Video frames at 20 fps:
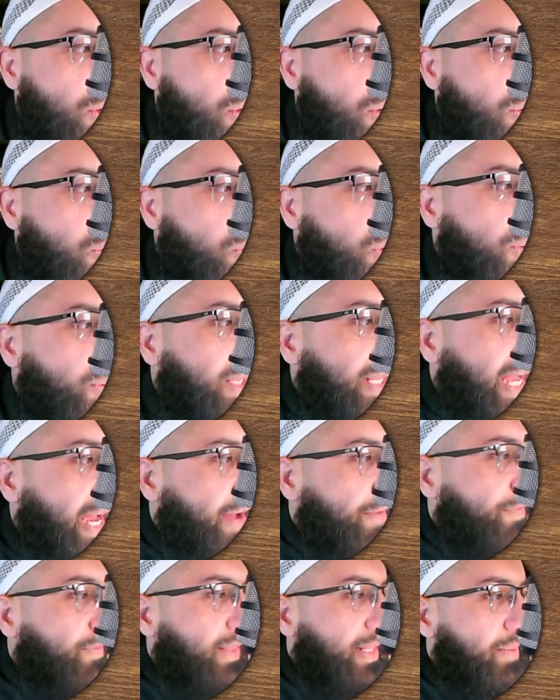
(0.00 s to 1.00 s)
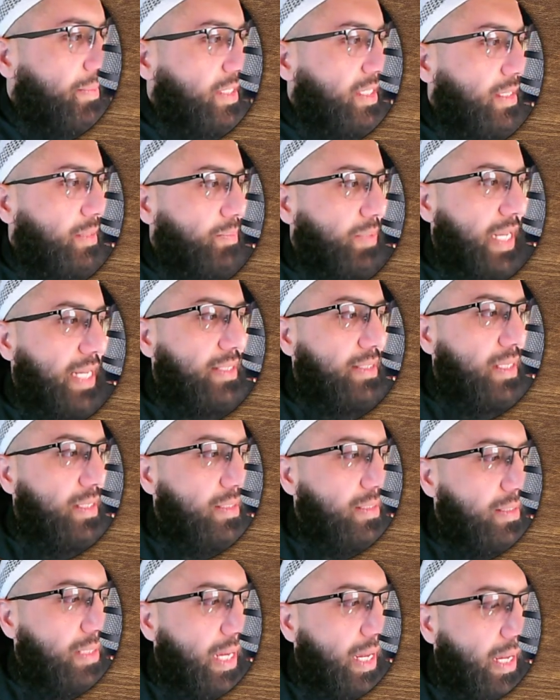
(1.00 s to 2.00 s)
we will have limited
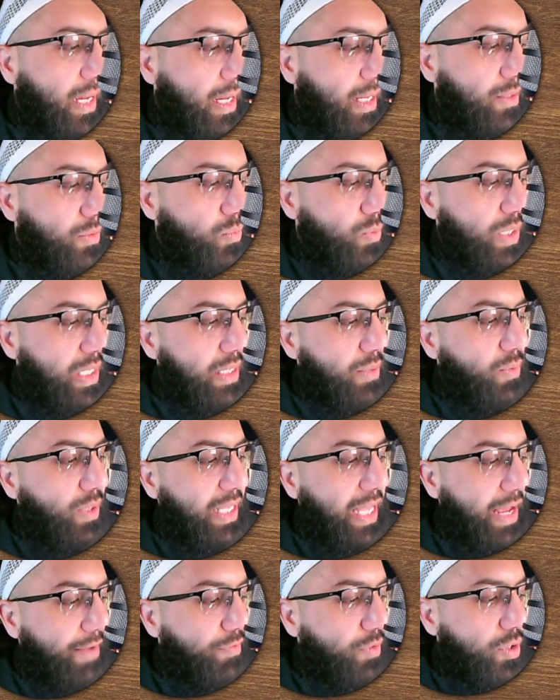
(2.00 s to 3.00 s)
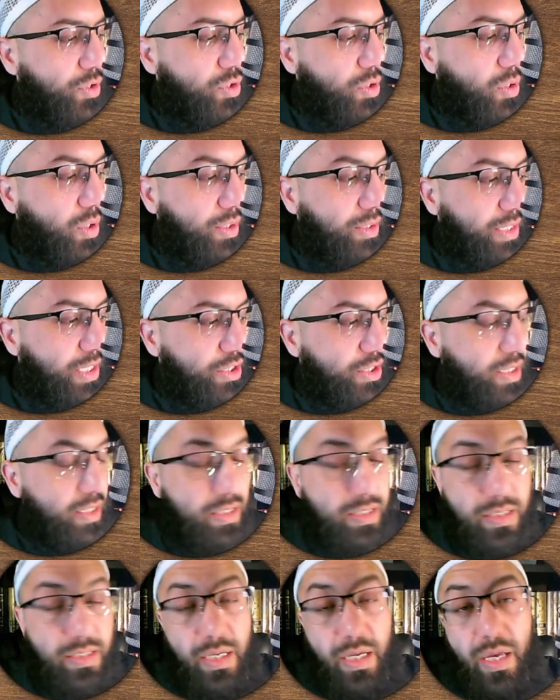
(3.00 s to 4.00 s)
places, and we will have also
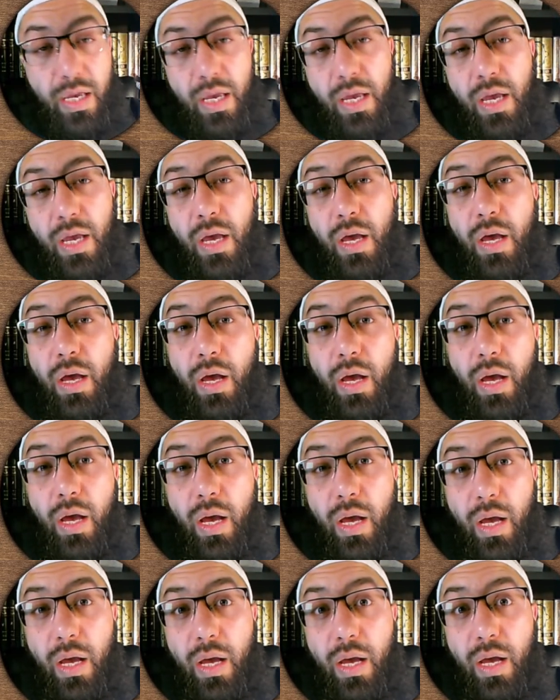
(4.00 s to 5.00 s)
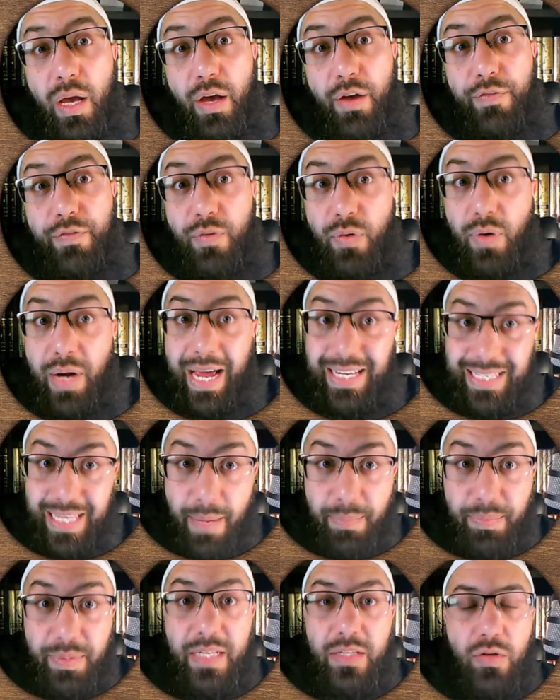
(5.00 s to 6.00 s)
conditions for
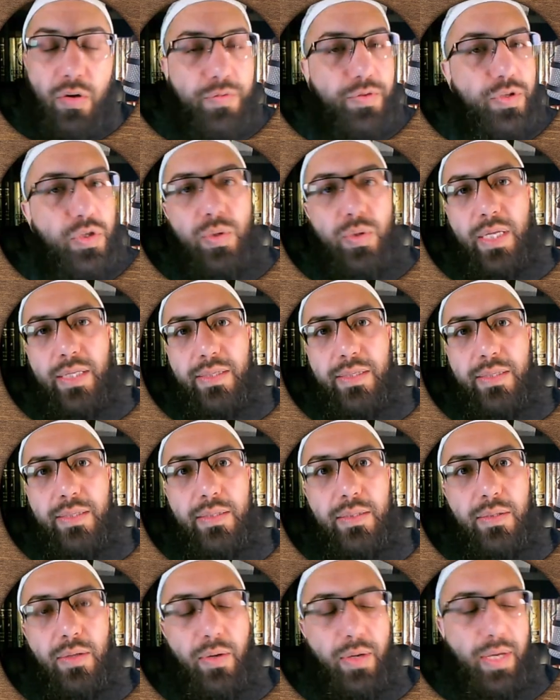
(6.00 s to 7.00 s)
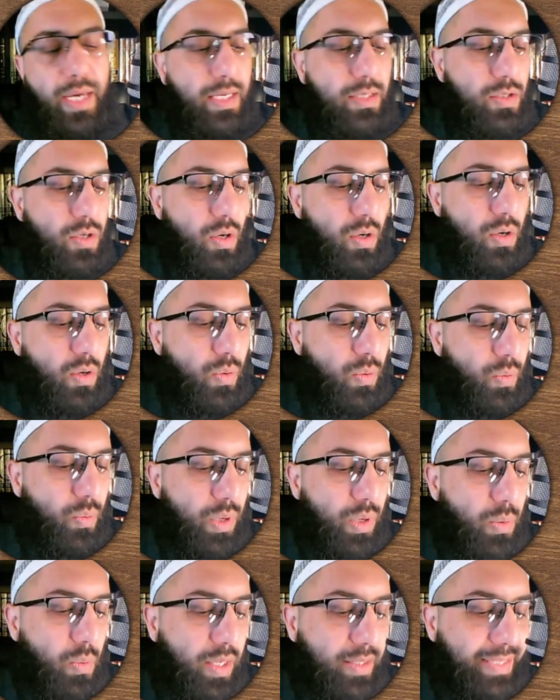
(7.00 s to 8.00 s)
acceptance of students. Okay, so we
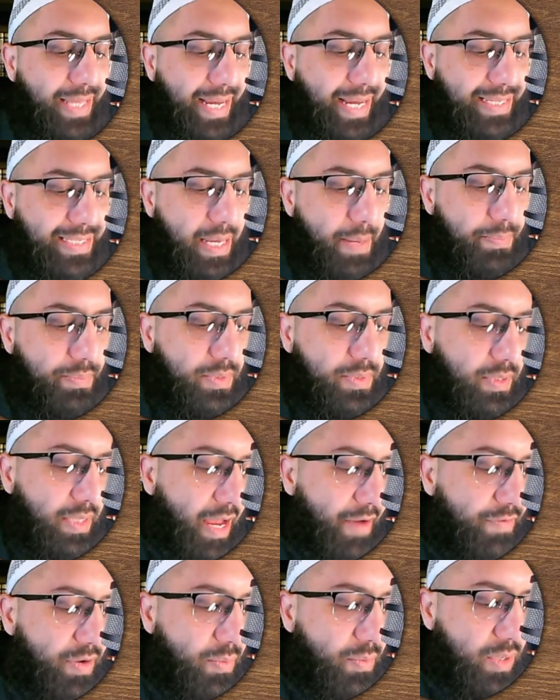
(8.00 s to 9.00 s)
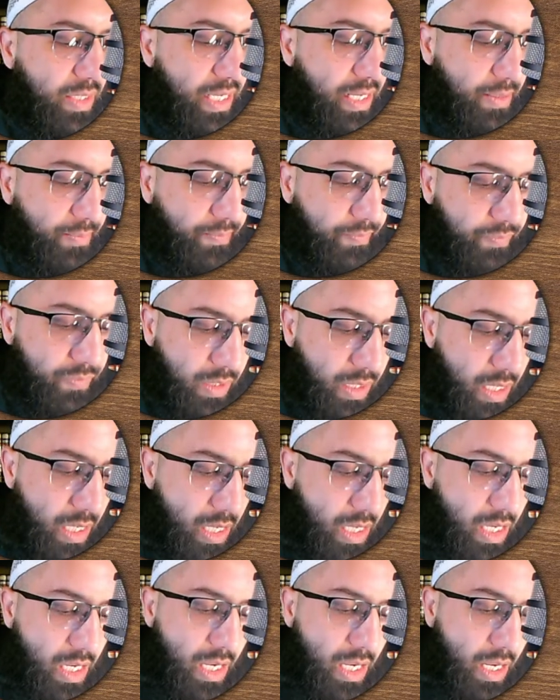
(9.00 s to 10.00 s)
won't accept everybody.
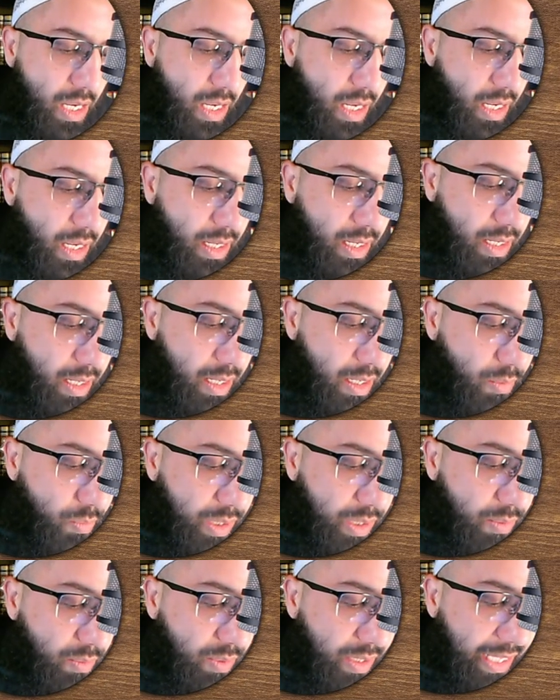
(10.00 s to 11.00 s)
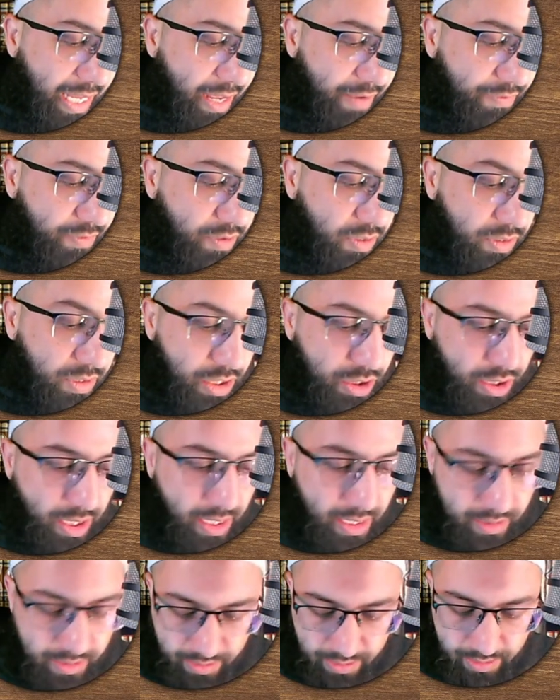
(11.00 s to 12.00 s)
We will have
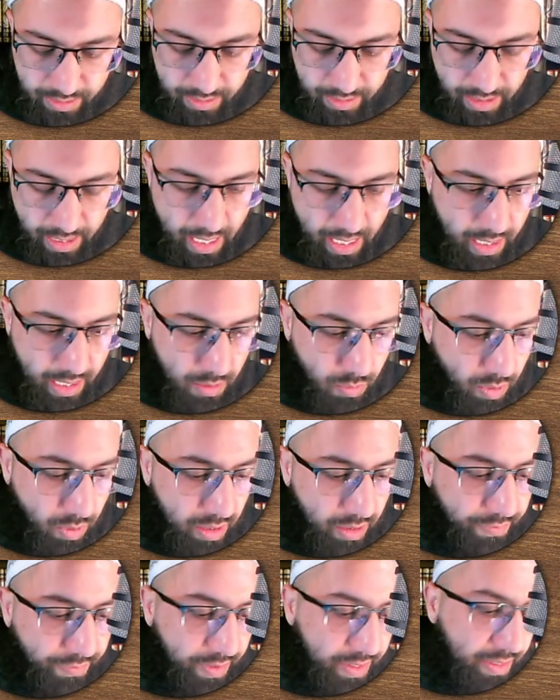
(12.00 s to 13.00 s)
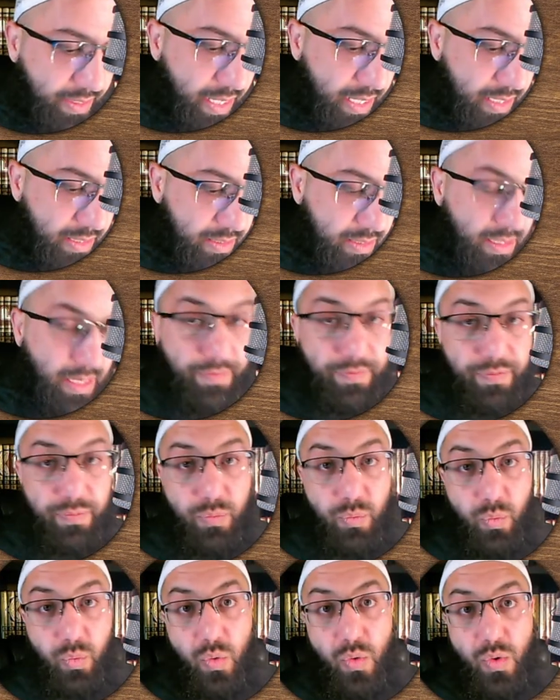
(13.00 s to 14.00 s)
conditions, and one of it is if
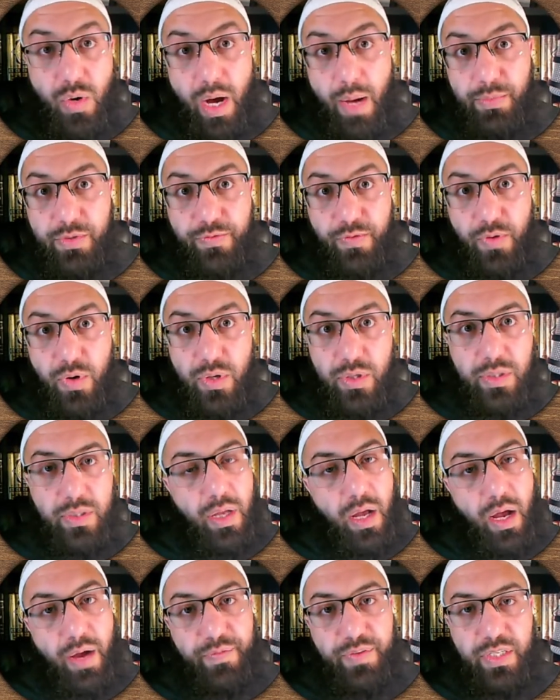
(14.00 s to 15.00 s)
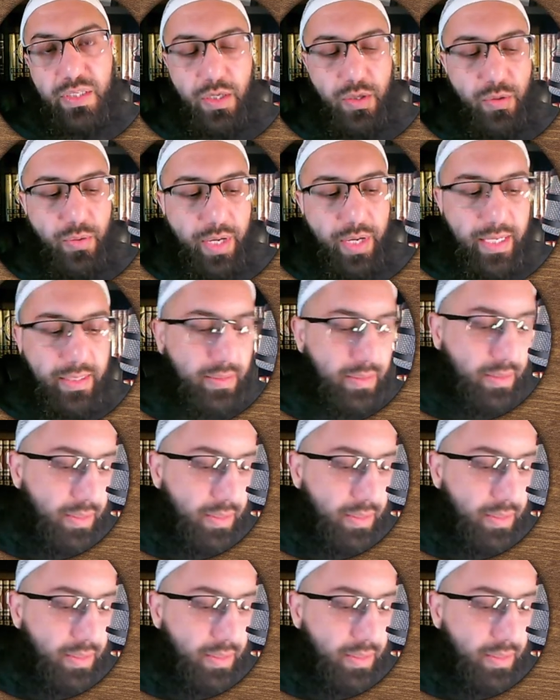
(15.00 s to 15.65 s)
who comes first. Obviously, you get